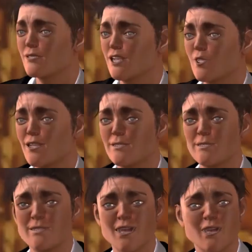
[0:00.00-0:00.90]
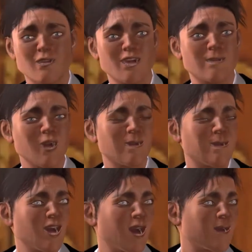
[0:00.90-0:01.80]
I am forever
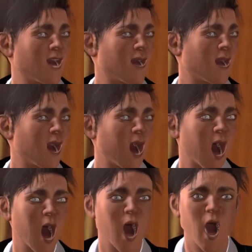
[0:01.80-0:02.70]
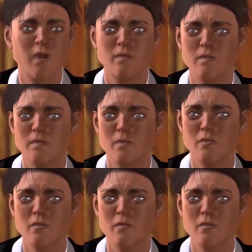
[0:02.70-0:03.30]
in your debt. Uh,